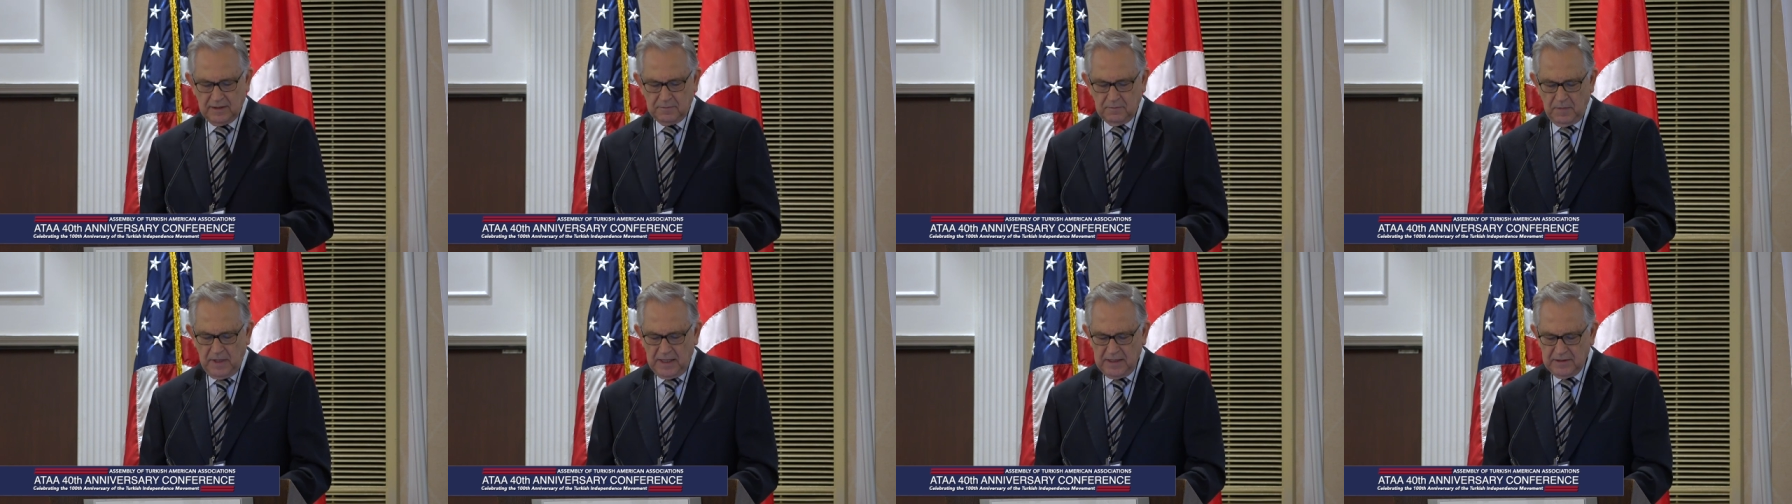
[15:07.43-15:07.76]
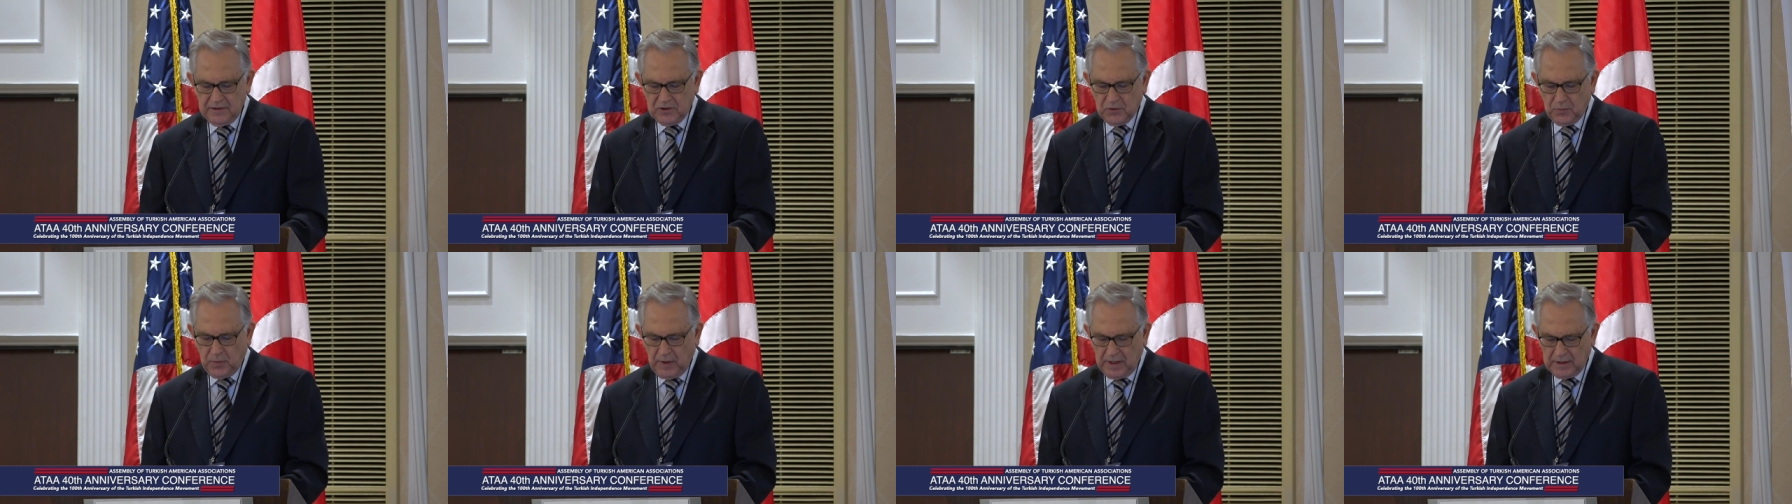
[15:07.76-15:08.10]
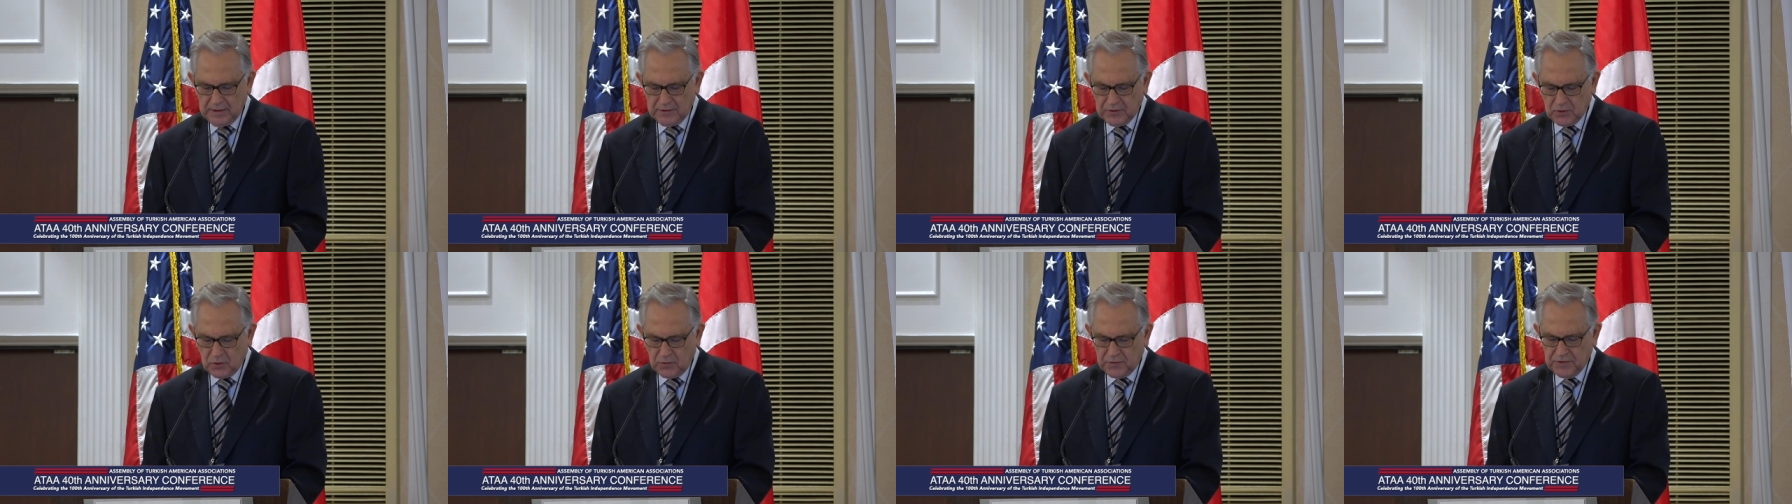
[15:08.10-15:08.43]
main
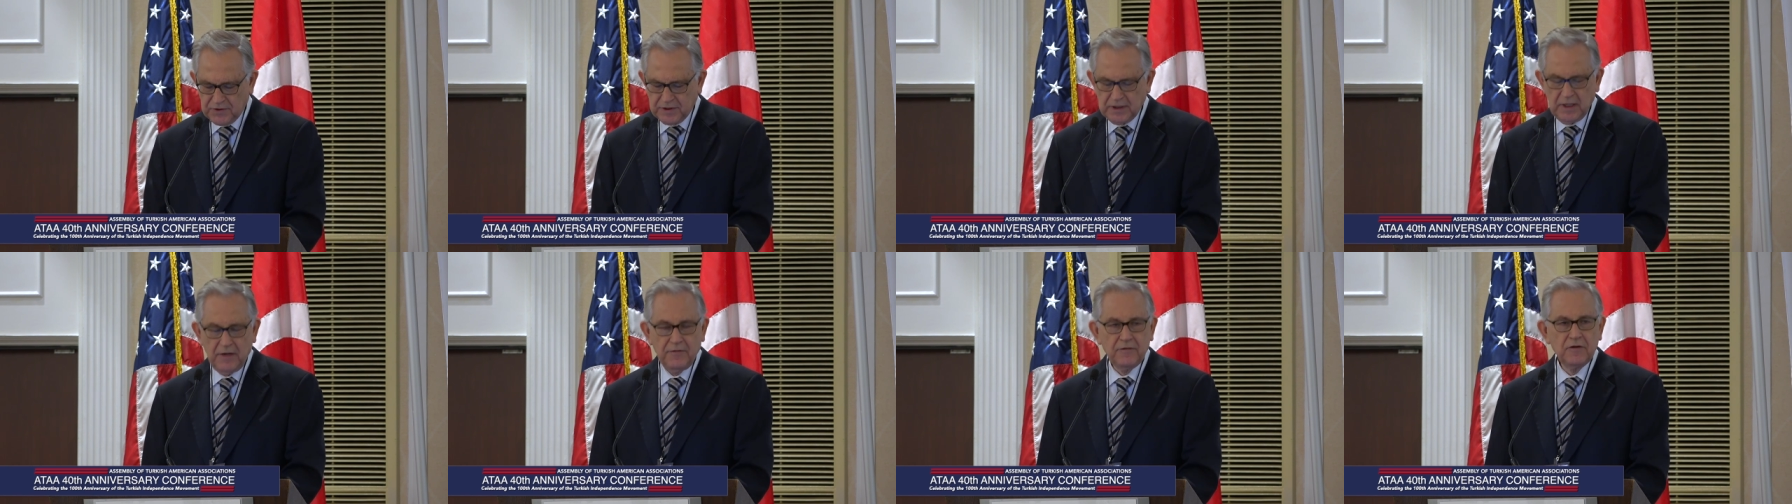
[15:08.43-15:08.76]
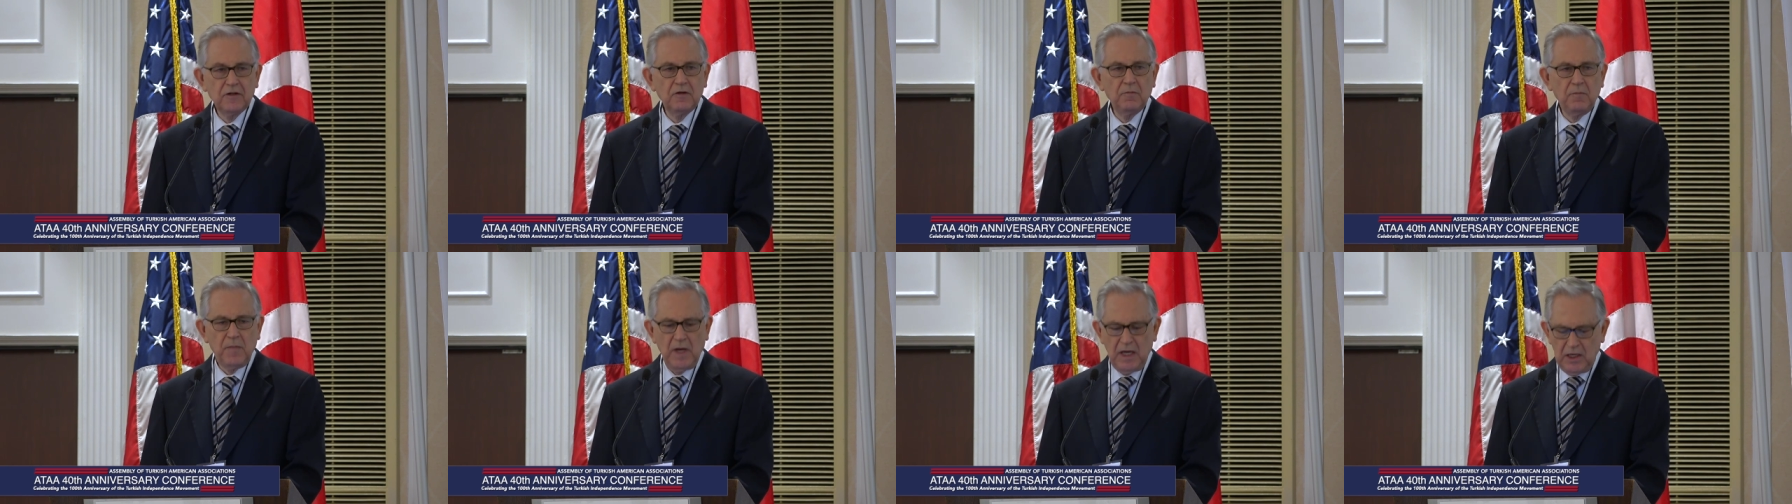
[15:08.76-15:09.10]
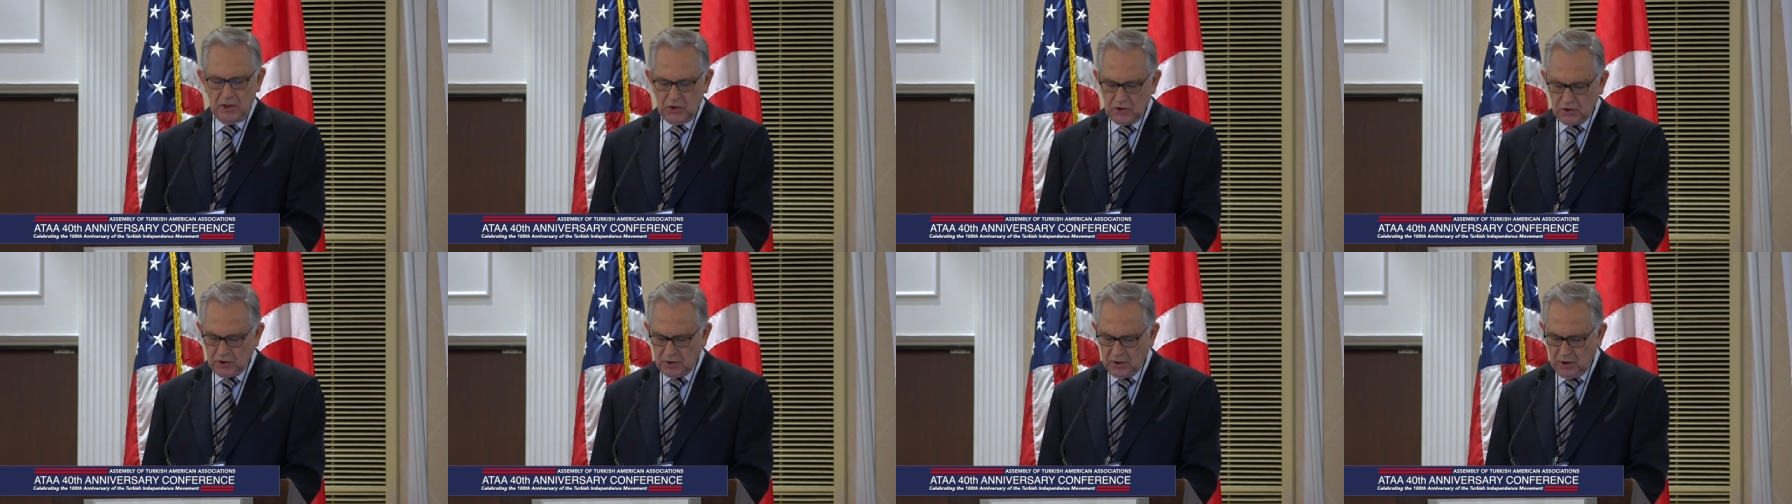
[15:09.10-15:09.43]
sponsor of several
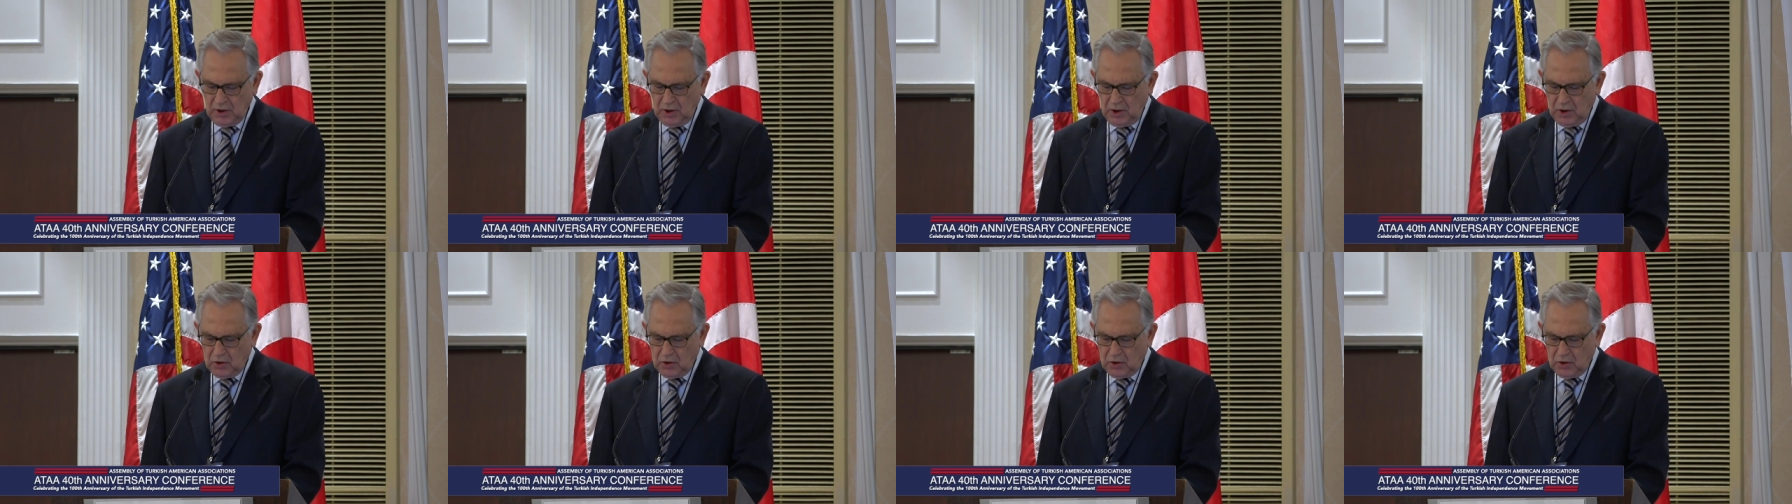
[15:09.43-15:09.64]
major